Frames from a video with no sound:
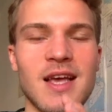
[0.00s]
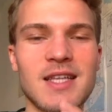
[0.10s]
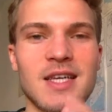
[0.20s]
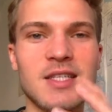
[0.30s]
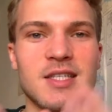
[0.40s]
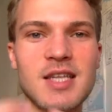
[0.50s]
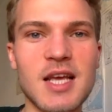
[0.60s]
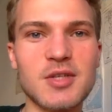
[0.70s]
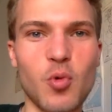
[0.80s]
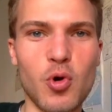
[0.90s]
it
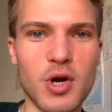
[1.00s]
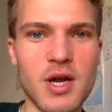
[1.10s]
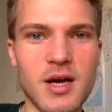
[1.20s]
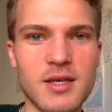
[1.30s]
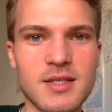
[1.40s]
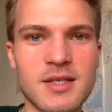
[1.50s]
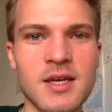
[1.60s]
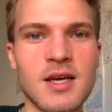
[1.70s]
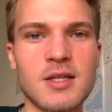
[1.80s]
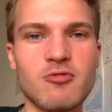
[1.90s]
stays organized.
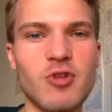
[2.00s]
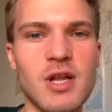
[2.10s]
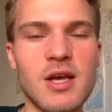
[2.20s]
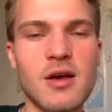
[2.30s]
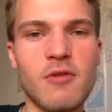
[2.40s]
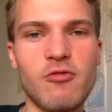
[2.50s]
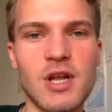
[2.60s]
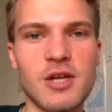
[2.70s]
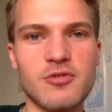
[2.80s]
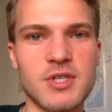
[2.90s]
It's really a
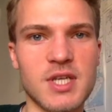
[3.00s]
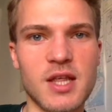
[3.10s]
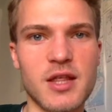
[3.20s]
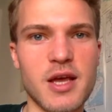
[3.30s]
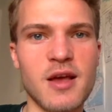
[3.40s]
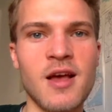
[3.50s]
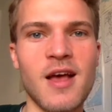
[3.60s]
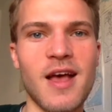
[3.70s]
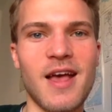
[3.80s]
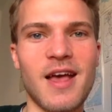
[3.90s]
really interesting thing,
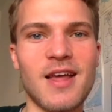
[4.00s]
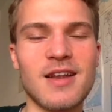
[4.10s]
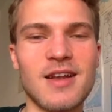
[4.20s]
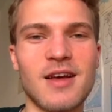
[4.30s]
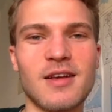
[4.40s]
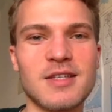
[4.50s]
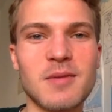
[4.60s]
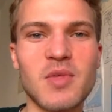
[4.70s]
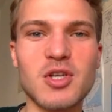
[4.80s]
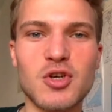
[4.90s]
and uh,
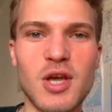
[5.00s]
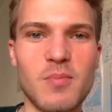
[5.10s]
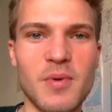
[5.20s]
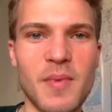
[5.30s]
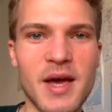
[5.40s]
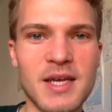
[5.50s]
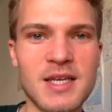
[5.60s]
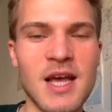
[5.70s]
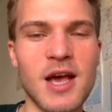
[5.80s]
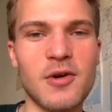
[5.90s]
something to keep in mind,
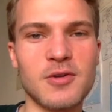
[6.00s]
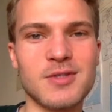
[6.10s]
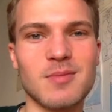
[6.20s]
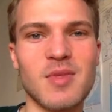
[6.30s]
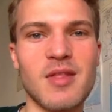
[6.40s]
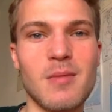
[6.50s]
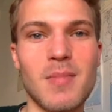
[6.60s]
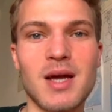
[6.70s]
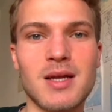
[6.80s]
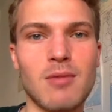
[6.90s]
and also something that
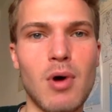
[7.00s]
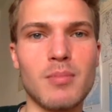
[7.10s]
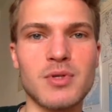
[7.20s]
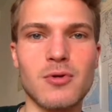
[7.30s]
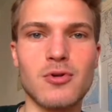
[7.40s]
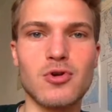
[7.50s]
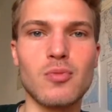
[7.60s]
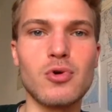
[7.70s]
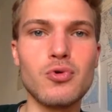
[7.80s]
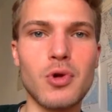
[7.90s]
might come up. So the
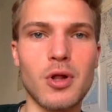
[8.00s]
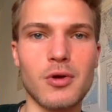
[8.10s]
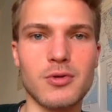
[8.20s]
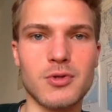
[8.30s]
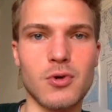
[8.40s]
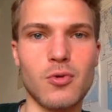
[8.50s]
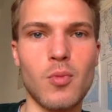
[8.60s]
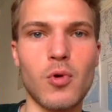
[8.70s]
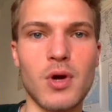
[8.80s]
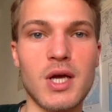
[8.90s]
term nucleosome
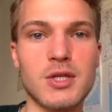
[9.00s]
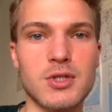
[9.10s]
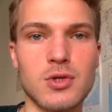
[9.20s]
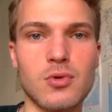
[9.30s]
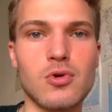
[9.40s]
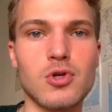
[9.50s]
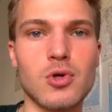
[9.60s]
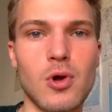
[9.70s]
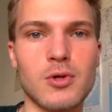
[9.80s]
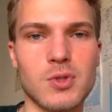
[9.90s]
or histone
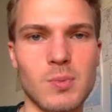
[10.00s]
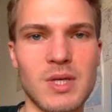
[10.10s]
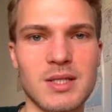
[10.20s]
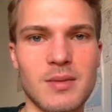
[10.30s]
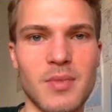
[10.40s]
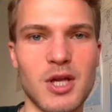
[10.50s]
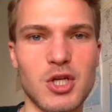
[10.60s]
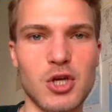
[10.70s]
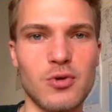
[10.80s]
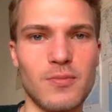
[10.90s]
should also mean something
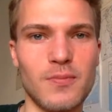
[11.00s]
to you.